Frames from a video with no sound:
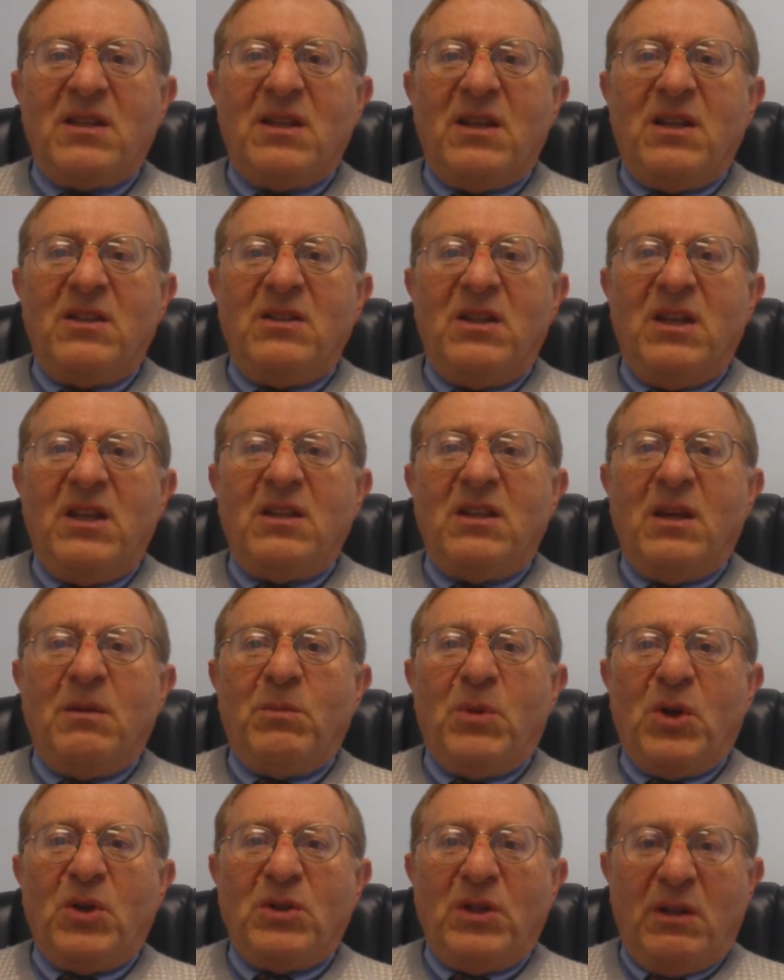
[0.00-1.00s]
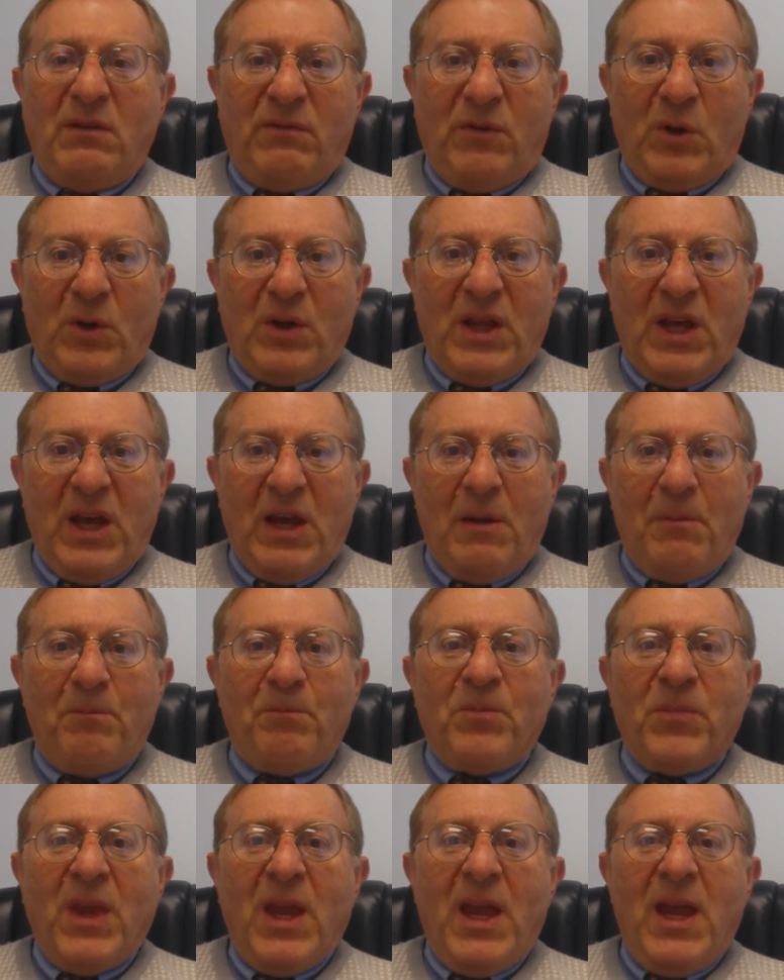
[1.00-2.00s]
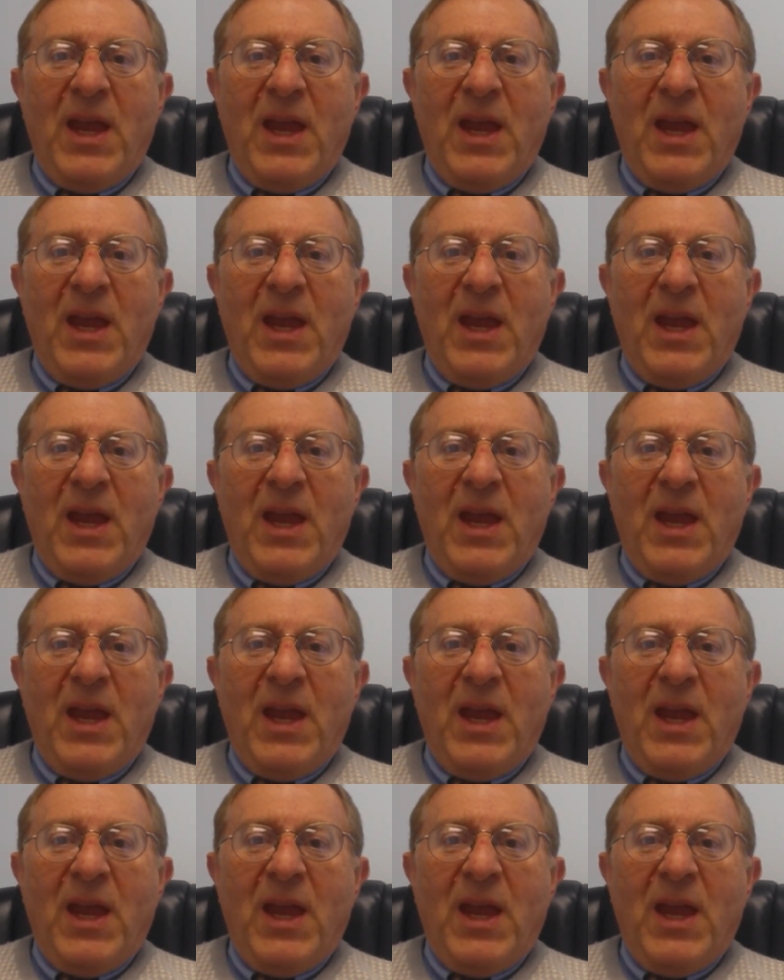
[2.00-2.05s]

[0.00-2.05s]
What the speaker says: indeed a burden for them.